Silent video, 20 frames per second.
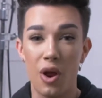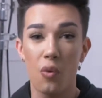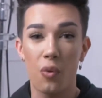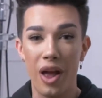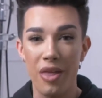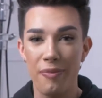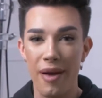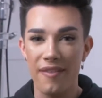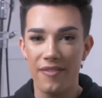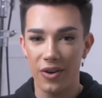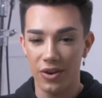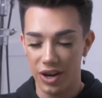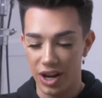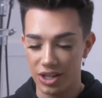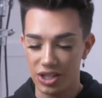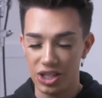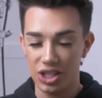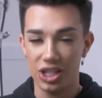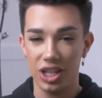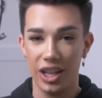with my
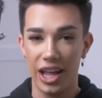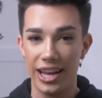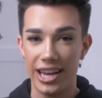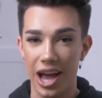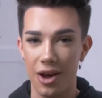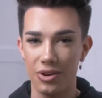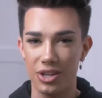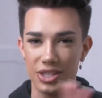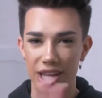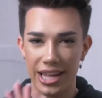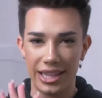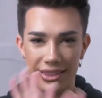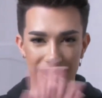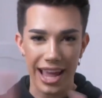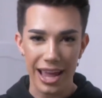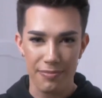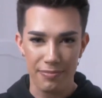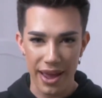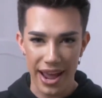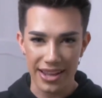foundation to lay down just a
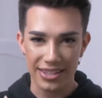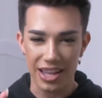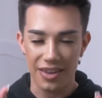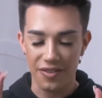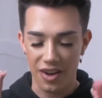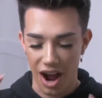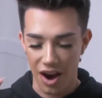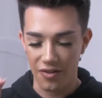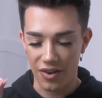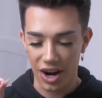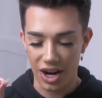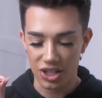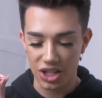light base of coverage.